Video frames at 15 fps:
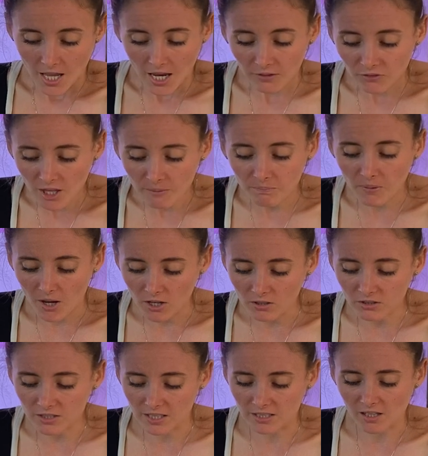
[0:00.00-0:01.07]
If they
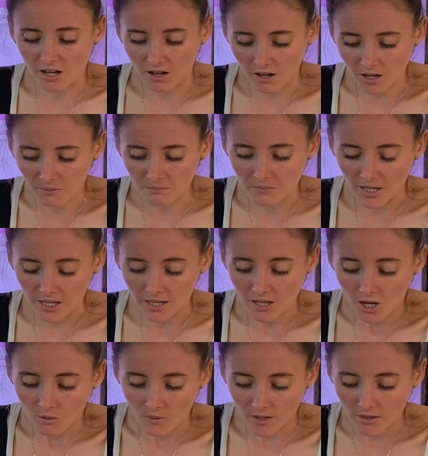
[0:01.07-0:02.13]
both did calm me
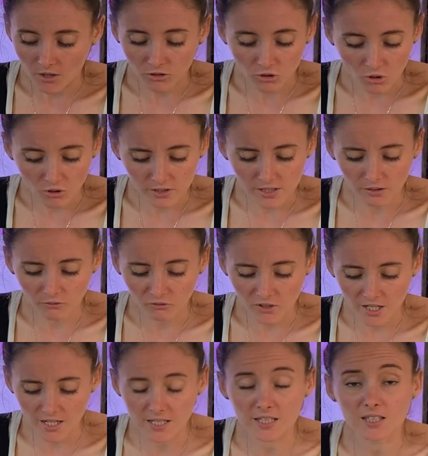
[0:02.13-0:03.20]
when their thoughts and
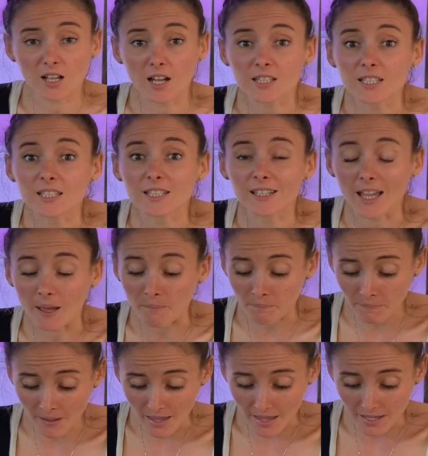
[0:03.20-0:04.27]
feelings started to get
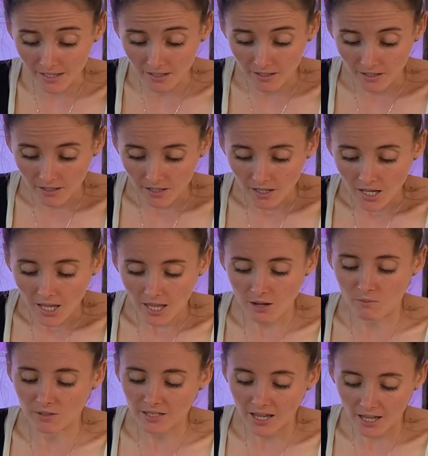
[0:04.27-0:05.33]
big, it
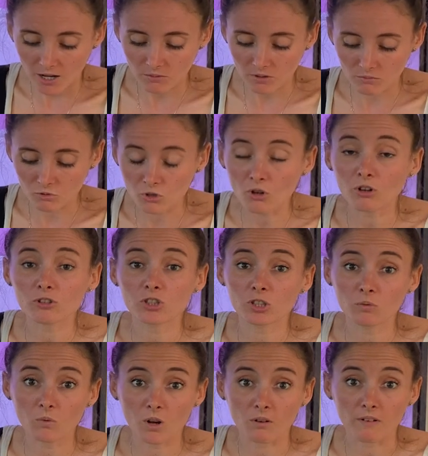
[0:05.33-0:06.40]
would help them not to
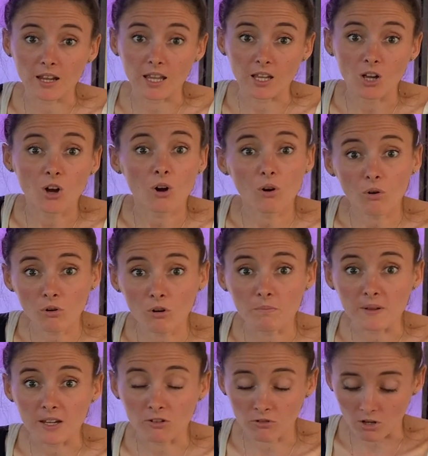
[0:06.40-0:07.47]
worry or
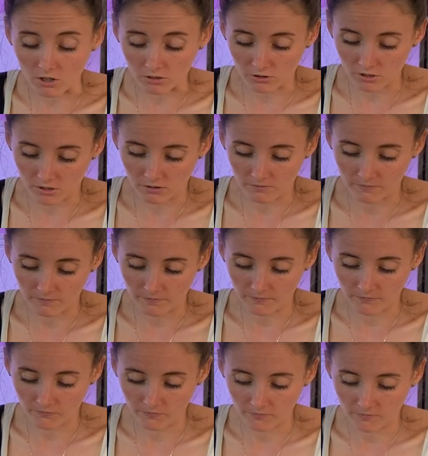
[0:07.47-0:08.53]
be cross.
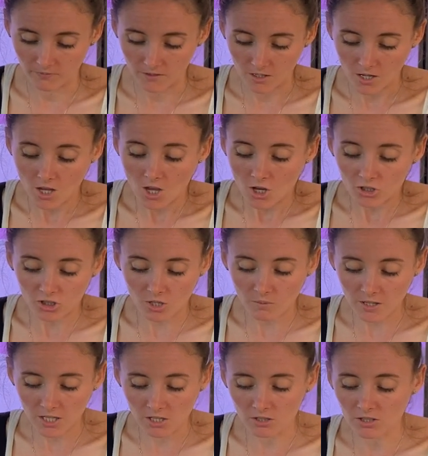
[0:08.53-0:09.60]
So we
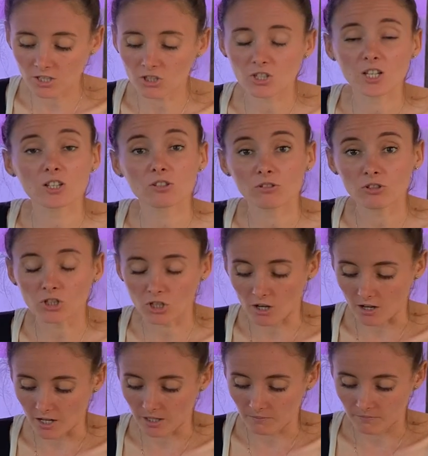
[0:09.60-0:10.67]
use the jigsaw
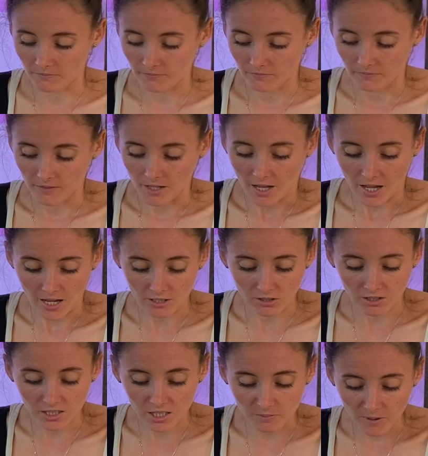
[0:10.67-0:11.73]
chime and
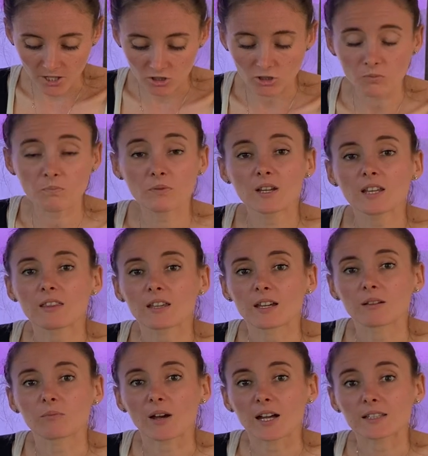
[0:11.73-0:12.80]
our special
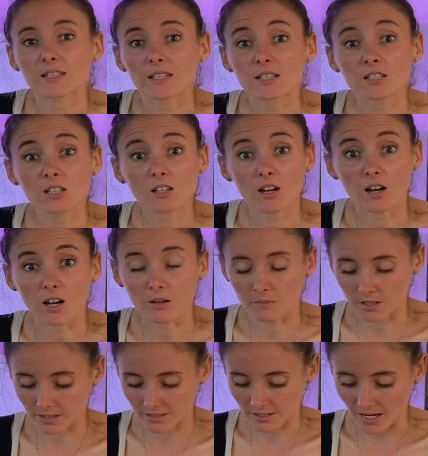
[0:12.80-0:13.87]
breathing practice to calm
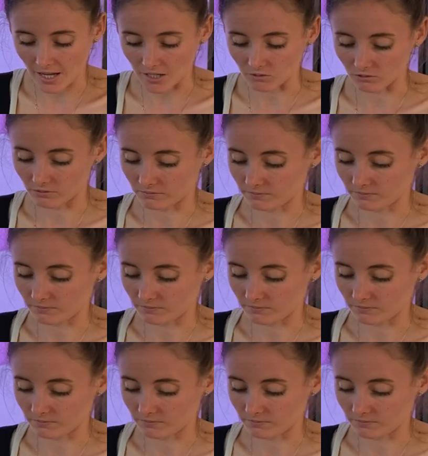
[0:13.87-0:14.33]
us down.